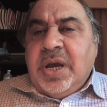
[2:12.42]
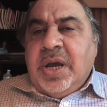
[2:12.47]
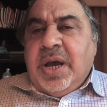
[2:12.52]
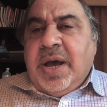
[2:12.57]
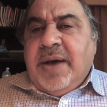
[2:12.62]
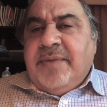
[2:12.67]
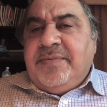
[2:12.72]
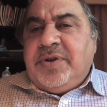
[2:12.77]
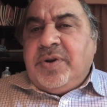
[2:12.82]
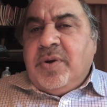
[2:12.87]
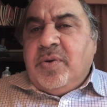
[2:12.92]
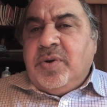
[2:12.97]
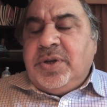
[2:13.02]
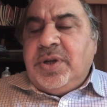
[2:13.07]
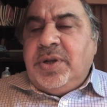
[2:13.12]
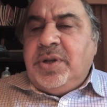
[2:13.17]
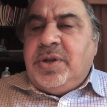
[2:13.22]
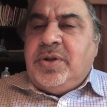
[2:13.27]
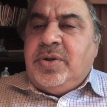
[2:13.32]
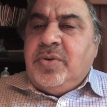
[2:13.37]
I've
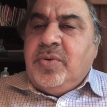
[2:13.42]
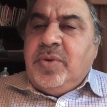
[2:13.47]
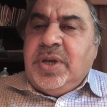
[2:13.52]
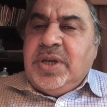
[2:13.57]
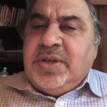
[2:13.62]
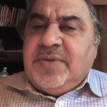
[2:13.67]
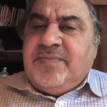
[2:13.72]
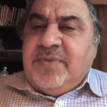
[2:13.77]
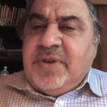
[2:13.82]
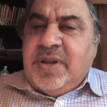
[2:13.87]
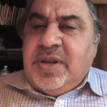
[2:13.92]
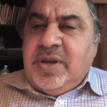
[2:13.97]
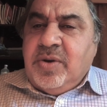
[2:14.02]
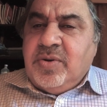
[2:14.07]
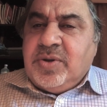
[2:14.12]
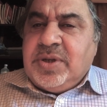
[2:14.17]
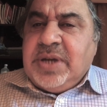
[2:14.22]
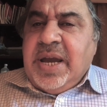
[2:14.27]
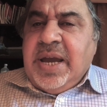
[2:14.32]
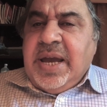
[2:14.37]
chosen to do these
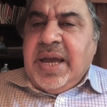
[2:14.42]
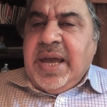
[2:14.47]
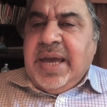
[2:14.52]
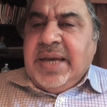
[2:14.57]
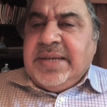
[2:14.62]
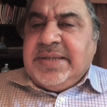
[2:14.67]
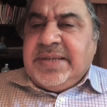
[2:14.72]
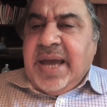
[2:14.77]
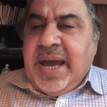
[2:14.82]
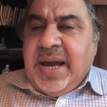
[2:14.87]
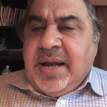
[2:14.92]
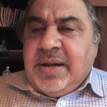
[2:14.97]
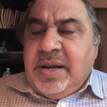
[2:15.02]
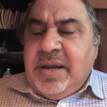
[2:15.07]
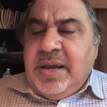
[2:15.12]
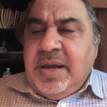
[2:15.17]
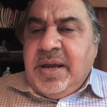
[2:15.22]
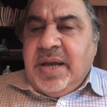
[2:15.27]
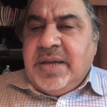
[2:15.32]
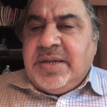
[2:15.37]
videos
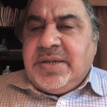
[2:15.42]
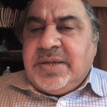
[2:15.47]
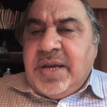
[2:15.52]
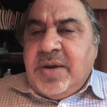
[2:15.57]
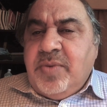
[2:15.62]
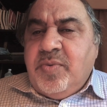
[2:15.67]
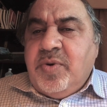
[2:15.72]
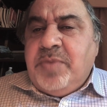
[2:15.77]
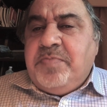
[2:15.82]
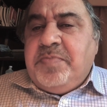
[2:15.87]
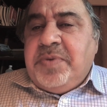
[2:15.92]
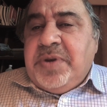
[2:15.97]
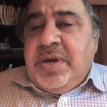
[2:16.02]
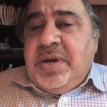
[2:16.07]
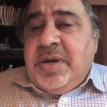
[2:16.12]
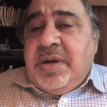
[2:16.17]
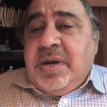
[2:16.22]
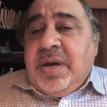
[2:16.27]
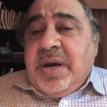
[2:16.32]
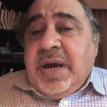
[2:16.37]
exactly as they would
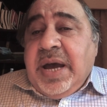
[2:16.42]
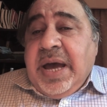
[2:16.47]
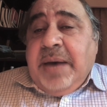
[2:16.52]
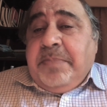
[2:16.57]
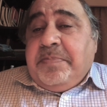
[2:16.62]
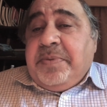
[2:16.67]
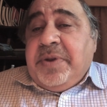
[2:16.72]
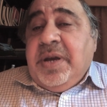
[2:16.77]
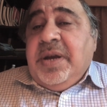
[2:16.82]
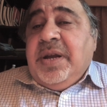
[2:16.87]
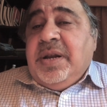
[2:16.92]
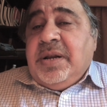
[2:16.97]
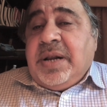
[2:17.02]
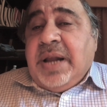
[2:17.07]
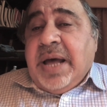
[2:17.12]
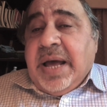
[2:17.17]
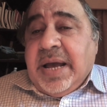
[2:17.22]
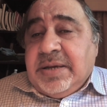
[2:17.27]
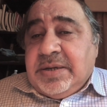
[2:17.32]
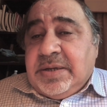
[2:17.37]
be happening in
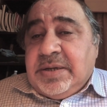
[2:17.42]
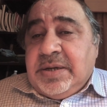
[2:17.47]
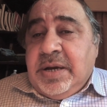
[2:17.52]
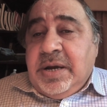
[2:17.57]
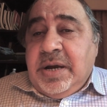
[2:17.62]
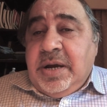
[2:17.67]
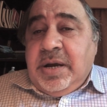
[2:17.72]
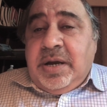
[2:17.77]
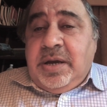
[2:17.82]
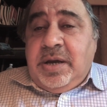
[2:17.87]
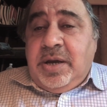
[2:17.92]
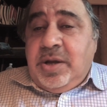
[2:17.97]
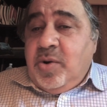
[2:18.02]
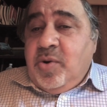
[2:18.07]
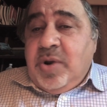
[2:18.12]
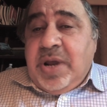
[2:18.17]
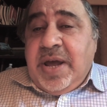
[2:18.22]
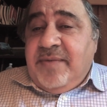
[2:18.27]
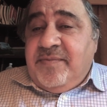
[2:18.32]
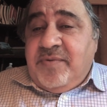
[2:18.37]
class. You
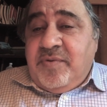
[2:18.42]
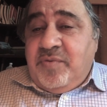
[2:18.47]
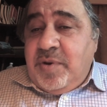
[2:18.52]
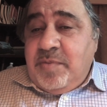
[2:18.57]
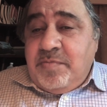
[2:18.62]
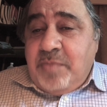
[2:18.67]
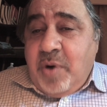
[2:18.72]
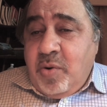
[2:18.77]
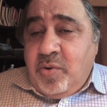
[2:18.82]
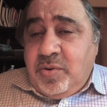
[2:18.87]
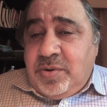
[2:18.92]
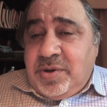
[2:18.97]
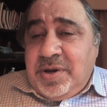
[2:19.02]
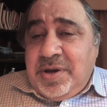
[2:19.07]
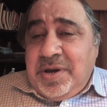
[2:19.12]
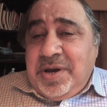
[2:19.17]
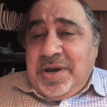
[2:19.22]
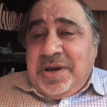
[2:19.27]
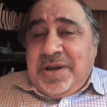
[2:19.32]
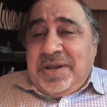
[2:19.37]
don't have a remote
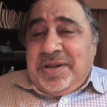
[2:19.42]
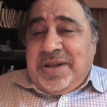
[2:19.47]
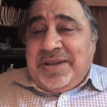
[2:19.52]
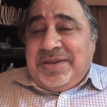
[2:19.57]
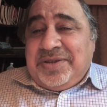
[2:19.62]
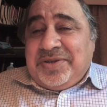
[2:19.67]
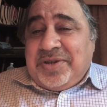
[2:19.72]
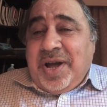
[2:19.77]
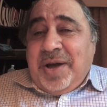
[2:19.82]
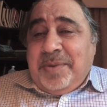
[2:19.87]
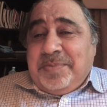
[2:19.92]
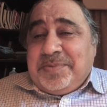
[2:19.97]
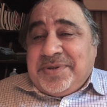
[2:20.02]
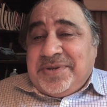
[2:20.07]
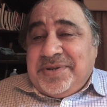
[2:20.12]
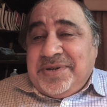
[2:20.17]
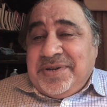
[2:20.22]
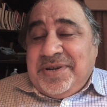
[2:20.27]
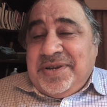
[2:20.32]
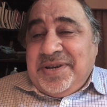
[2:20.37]
that stops
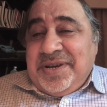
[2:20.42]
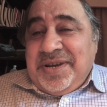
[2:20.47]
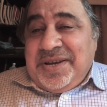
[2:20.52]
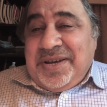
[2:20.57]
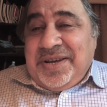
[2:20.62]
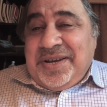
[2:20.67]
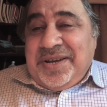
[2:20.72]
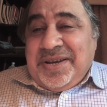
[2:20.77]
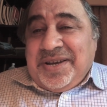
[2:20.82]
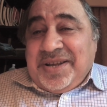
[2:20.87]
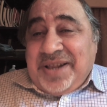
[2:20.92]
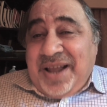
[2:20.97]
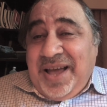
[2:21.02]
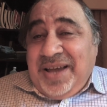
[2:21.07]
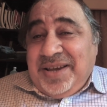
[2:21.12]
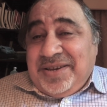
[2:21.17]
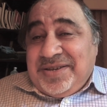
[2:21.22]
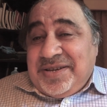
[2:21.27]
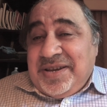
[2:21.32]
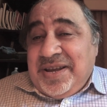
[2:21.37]
the
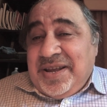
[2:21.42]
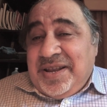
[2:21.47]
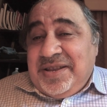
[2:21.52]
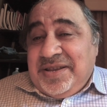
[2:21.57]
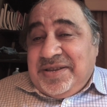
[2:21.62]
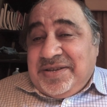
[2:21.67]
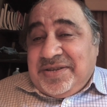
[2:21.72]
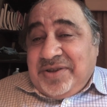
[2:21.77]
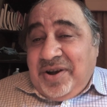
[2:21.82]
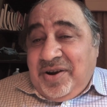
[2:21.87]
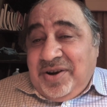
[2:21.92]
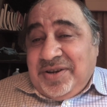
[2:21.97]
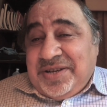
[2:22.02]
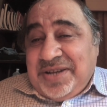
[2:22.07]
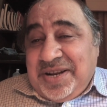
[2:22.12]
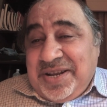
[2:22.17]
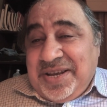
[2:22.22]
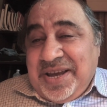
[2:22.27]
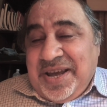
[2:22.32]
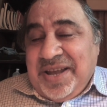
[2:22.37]
class and starts
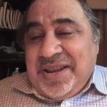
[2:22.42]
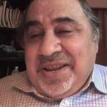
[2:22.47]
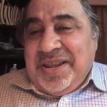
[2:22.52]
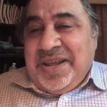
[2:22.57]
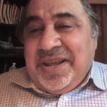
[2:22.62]
it again.